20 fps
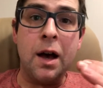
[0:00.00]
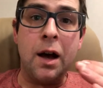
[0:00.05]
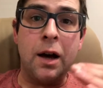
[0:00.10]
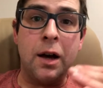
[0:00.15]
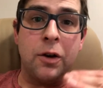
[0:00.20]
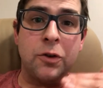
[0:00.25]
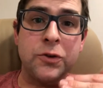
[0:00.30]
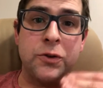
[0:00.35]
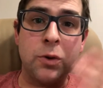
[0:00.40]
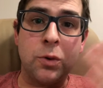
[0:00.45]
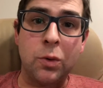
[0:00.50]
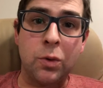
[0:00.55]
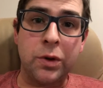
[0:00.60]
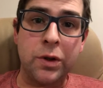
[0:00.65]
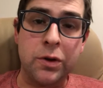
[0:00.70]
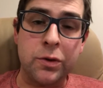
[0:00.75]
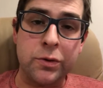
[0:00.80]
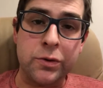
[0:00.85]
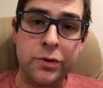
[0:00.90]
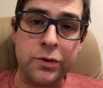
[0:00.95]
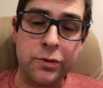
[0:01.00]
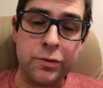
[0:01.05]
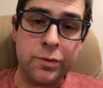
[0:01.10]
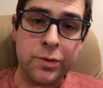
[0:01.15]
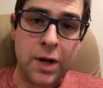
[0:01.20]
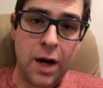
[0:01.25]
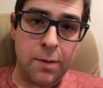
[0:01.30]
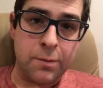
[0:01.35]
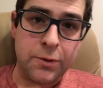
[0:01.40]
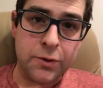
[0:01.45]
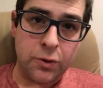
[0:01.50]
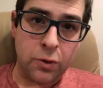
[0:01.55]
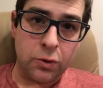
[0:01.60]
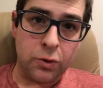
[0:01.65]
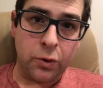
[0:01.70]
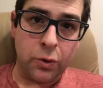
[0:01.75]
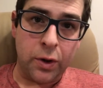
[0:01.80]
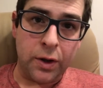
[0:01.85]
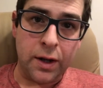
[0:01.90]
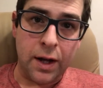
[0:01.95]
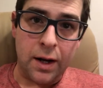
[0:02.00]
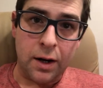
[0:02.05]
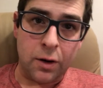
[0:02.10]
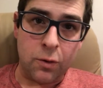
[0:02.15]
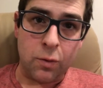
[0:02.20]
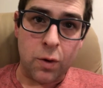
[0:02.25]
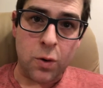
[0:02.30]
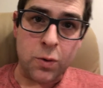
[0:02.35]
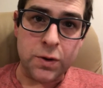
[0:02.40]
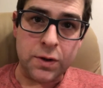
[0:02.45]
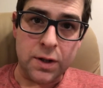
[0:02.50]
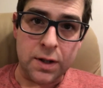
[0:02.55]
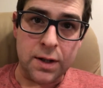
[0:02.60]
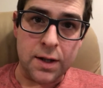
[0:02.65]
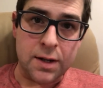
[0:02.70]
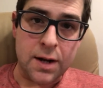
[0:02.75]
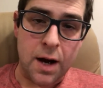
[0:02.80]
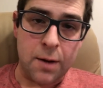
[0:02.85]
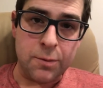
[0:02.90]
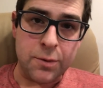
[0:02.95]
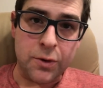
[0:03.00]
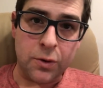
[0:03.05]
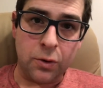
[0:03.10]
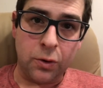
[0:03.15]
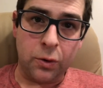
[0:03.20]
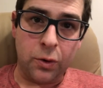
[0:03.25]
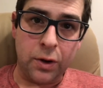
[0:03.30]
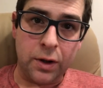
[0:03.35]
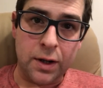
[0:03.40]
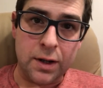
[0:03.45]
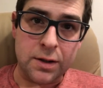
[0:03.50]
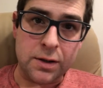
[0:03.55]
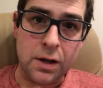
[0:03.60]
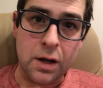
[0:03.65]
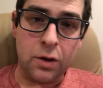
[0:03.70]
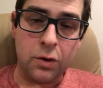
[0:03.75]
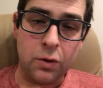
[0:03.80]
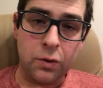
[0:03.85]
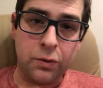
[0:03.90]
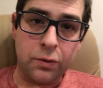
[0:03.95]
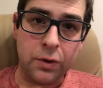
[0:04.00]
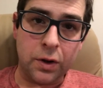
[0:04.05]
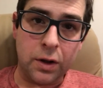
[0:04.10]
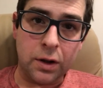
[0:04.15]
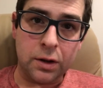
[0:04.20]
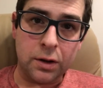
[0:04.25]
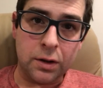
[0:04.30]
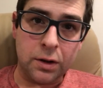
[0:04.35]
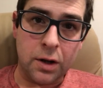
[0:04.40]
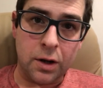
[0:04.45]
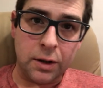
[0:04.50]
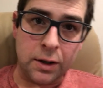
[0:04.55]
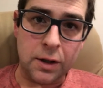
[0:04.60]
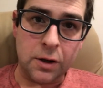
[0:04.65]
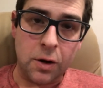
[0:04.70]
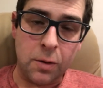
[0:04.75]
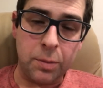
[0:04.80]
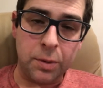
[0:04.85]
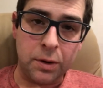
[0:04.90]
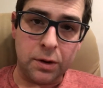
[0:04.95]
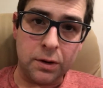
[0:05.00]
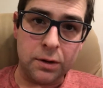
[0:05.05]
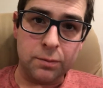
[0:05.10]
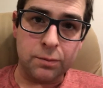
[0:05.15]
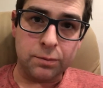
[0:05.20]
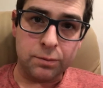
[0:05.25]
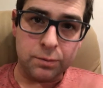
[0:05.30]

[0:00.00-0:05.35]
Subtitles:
I also only used top sirloin, and I roasted the top sirloin instead of cutting it up and